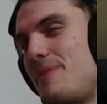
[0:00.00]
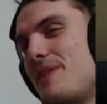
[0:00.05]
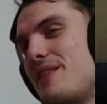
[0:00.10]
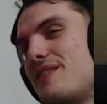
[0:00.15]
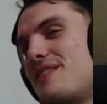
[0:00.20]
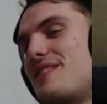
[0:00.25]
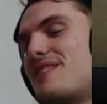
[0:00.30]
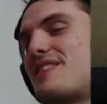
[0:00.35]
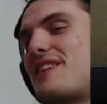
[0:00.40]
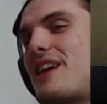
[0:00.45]

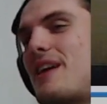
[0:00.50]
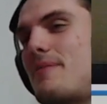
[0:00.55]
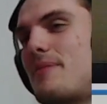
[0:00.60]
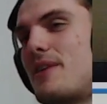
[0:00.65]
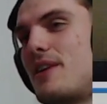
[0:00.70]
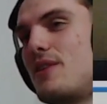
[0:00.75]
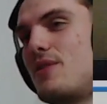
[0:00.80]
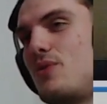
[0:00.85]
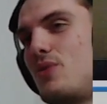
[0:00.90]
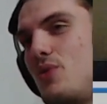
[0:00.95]
because it's
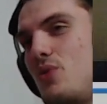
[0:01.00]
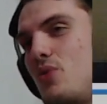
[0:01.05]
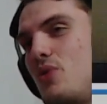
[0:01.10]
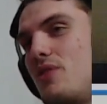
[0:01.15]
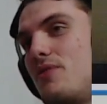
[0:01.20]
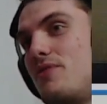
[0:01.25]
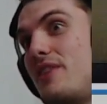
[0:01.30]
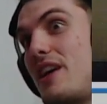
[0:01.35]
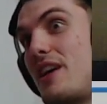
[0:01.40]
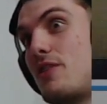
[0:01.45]
coming into you.
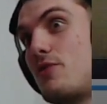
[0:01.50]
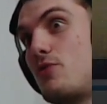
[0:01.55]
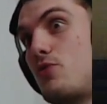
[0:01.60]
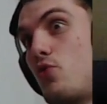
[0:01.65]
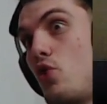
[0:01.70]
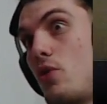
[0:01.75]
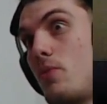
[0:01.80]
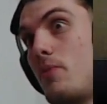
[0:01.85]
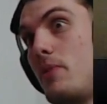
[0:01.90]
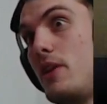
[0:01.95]
If they had
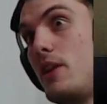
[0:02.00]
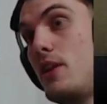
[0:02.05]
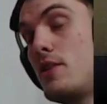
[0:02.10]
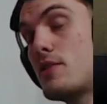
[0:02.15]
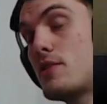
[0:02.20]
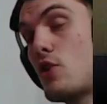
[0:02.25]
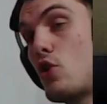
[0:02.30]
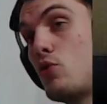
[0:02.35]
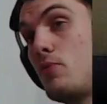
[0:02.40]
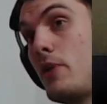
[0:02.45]
4
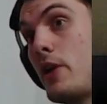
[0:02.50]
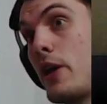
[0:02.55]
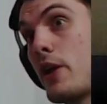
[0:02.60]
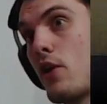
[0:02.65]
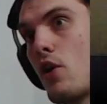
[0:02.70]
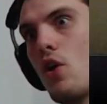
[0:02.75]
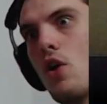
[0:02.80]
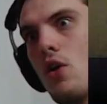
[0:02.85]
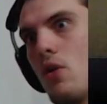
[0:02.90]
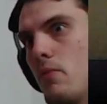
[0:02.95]
minions, I would be
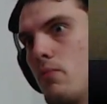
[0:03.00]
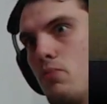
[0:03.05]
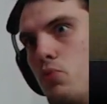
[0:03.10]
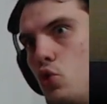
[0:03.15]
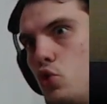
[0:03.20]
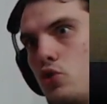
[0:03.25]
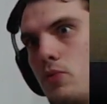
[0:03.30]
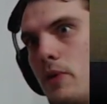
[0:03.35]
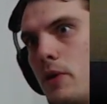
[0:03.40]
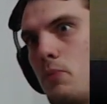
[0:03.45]
like,
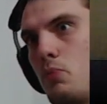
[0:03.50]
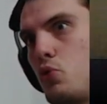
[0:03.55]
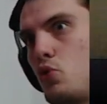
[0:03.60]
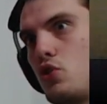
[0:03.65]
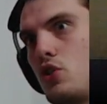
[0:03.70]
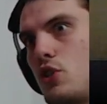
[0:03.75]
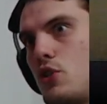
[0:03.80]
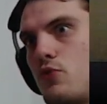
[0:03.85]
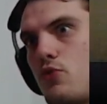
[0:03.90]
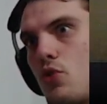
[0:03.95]
push man,
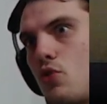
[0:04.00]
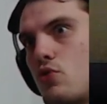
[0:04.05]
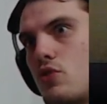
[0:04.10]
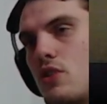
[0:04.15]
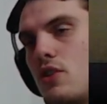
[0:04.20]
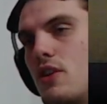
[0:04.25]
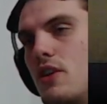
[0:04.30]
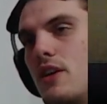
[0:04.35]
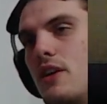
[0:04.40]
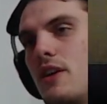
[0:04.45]
push, it's frozen.